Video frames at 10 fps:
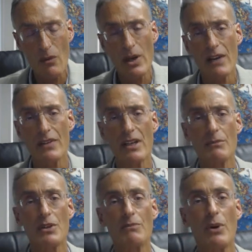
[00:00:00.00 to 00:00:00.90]
We have a
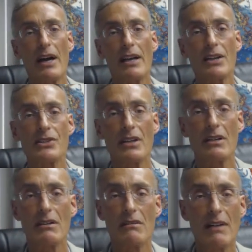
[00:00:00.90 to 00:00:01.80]
number of products that
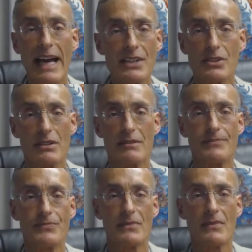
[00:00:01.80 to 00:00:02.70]
are excellent.
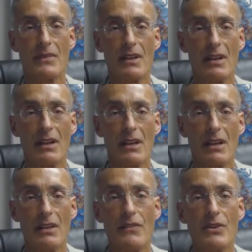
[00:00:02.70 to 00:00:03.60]

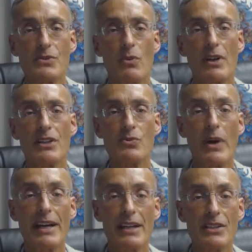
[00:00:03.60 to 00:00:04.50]
The first one is
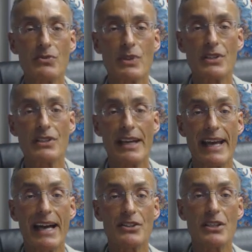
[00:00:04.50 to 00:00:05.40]
Radius, which is a
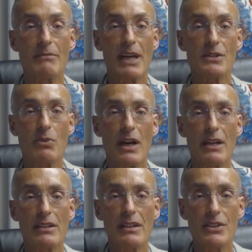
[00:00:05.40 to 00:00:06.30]
calcium-based
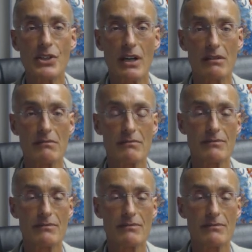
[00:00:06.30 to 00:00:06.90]
product in a gel.